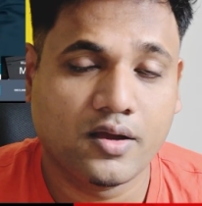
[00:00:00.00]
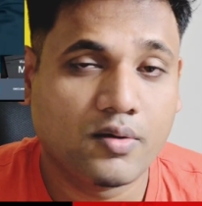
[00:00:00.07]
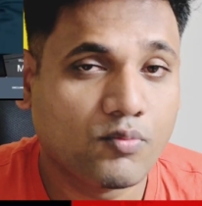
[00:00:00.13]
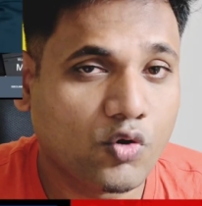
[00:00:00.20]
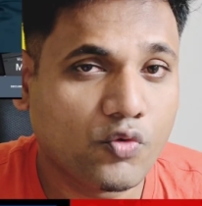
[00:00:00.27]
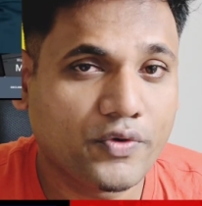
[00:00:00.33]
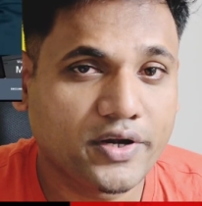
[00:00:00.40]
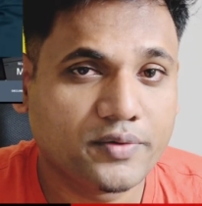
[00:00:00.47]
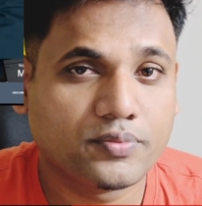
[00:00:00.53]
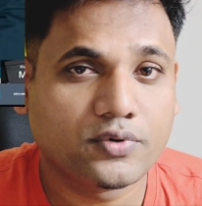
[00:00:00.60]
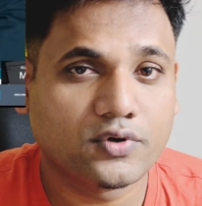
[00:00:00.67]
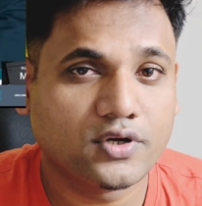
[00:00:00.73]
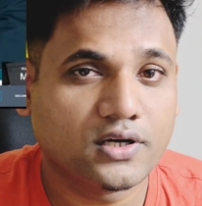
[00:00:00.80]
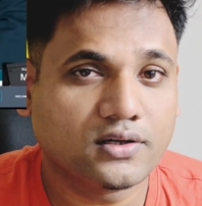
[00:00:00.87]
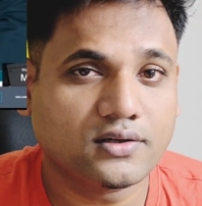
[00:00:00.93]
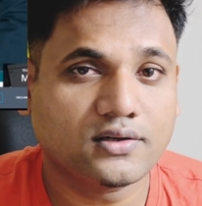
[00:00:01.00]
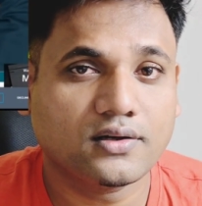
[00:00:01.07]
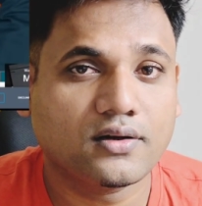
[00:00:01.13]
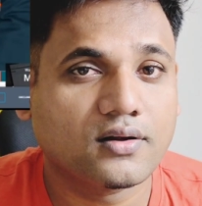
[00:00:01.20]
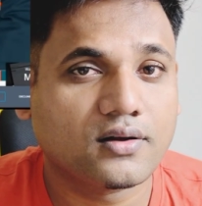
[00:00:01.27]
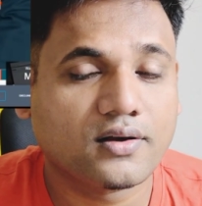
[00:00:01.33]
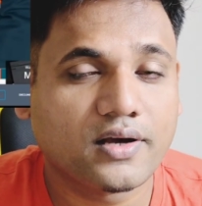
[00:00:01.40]
MoveIt product
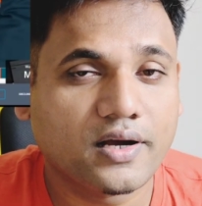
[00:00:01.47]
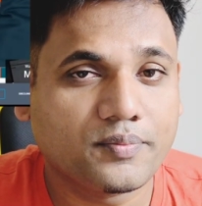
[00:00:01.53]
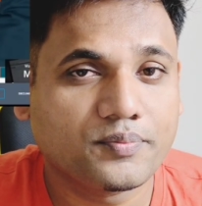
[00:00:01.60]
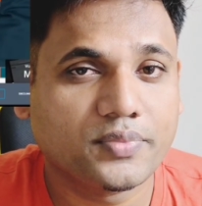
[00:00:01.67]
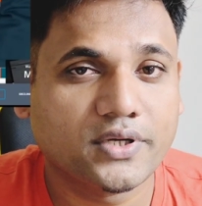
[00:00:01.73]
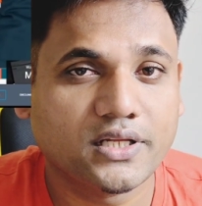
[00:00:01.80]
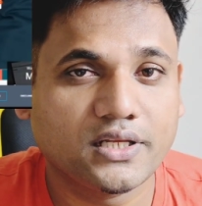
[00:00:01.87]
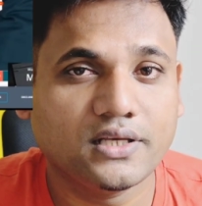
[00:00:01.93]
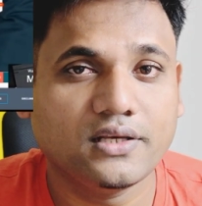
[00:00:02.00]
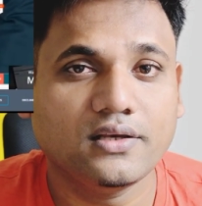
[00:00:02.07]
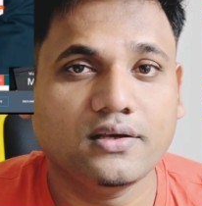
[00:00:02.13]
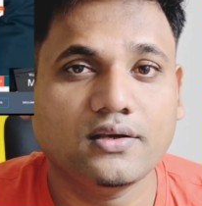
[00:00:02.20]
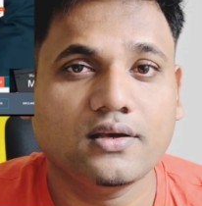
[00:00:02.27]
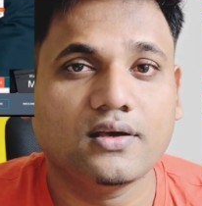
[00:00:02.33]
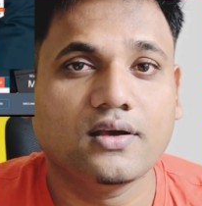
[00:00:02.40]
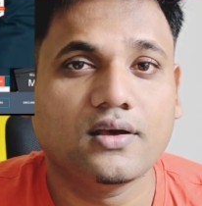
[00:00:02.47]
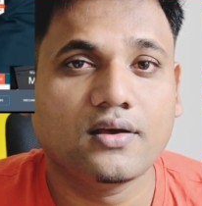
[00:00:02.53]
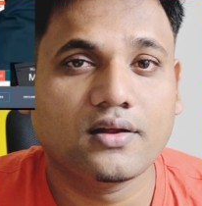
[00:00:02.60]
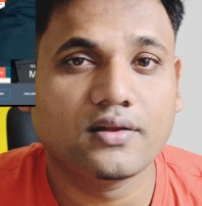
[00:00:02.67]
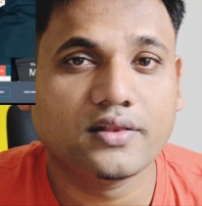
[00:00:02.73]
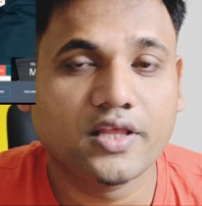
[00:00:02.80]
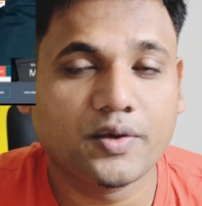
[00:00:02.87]
company,
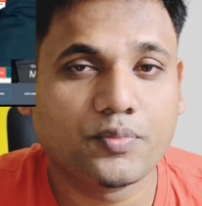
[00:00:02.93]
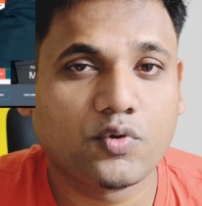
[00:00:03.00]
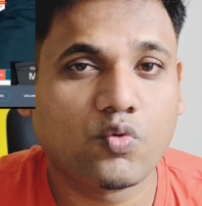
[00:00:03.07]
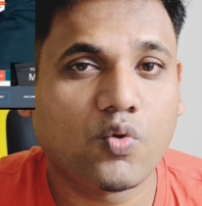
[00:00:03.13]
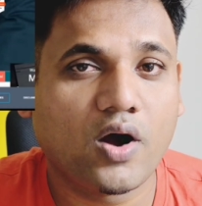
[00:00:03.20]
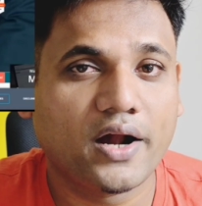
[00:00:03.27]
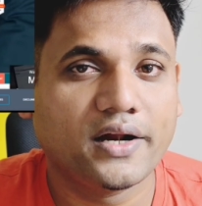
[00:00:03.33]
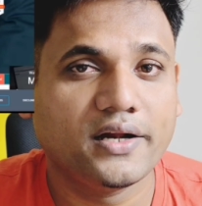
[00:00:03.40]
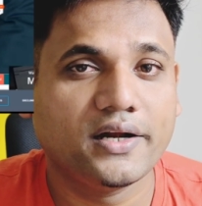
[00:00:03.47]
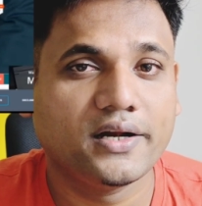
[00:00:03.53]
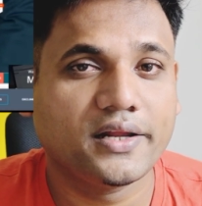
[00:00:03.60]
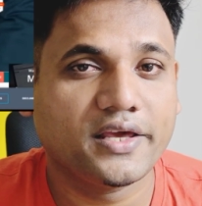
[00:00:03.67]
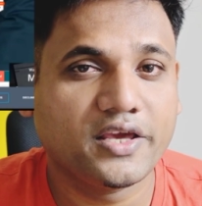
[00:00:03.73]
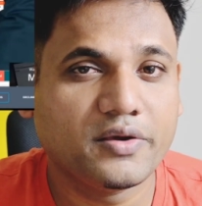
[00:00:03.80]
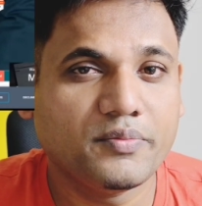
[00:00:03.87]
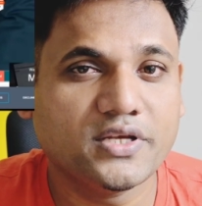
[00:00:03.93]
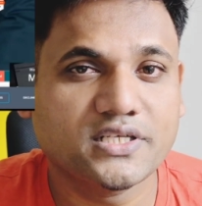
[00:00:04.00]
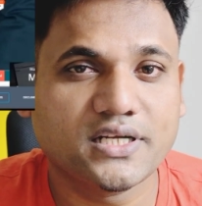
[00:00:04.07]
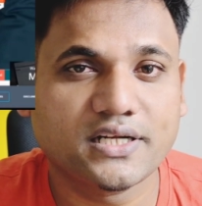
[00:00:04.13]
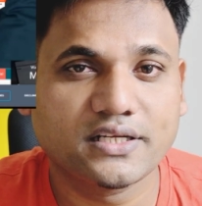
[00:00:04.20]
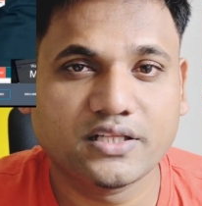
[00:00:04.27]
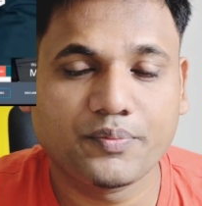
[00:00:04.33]
they provided
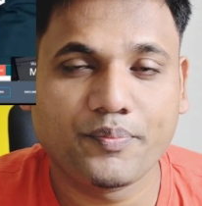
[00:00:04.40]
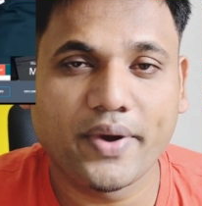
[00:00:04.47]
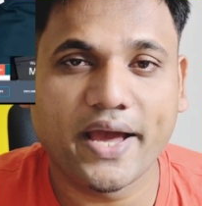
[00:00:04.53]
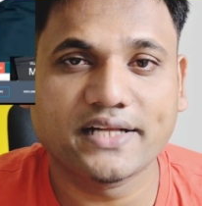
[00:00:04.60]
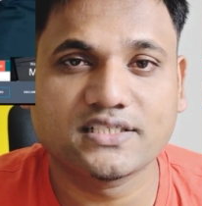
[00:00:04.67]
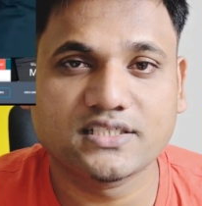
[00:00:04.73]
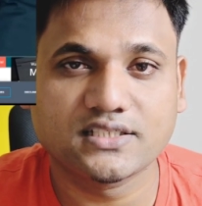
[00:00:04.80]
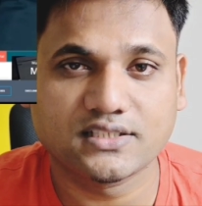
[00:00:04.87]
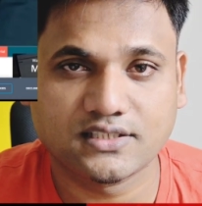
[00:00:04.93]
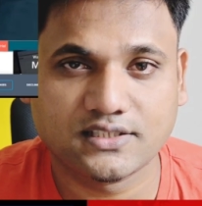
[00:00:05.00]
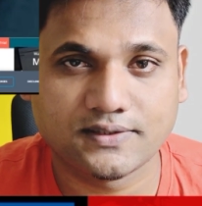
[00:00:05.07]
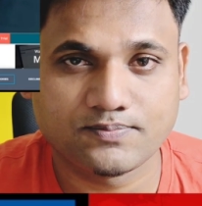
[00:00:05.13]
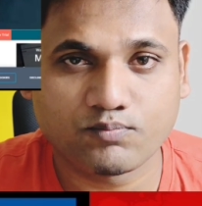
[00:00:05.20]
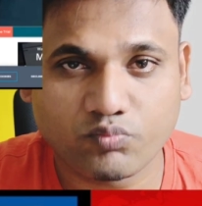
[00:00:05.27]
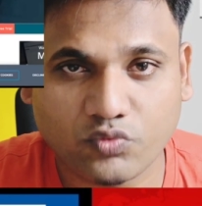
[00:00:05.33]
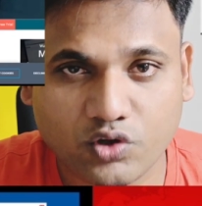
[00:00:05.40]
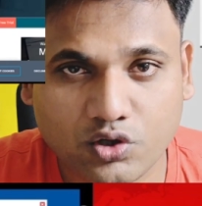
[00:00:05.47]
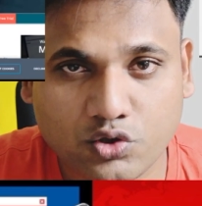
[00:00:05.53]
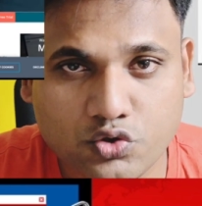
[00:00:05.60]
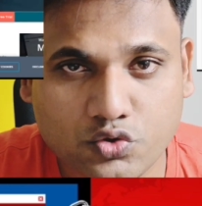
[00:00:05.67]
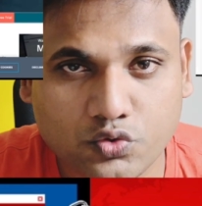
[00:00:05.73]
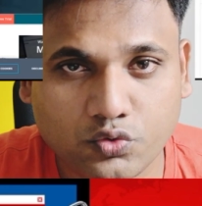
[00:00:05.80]
immediately the patches
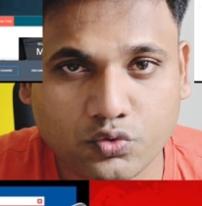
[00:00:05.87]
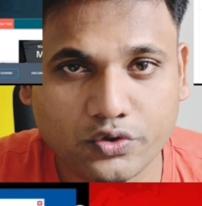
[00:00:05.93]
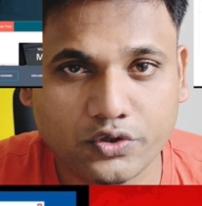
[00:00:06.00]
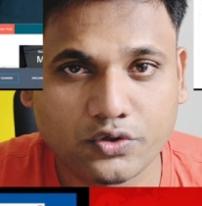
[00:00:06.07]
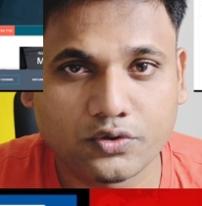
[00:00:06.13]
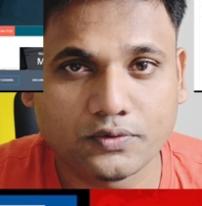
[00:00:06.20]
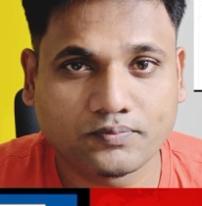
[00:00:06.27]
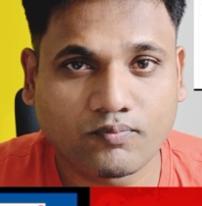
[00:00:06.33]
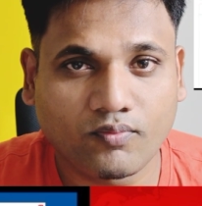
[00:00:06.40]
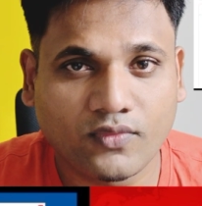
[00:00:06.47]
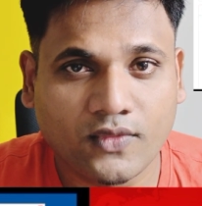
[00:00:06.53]
to